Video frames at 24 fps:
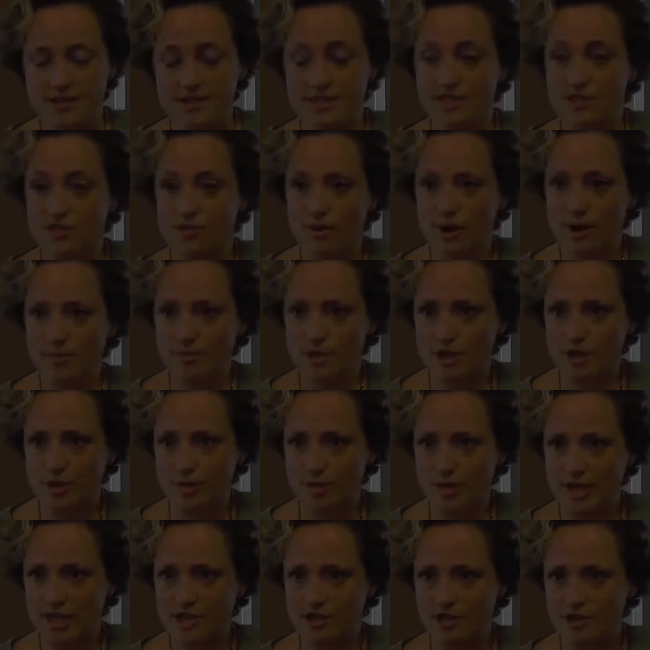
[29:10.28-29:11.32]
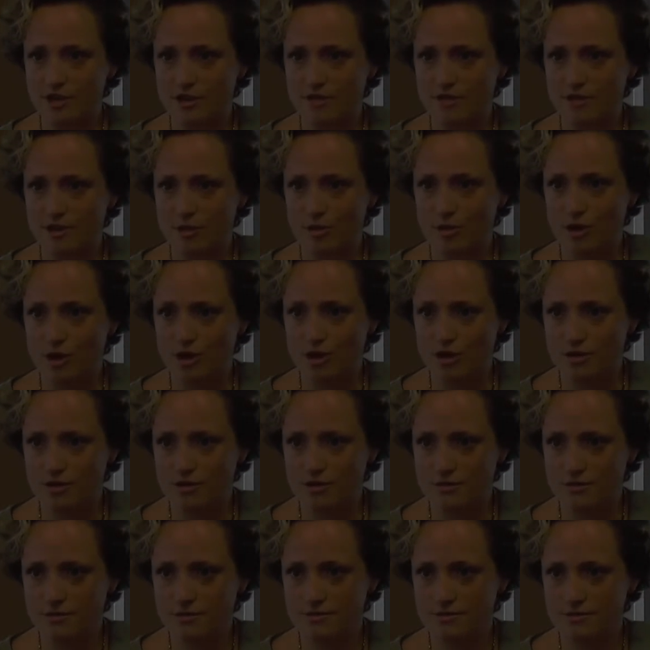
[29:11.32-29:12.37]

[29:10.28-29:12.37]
disrupt her picture of the world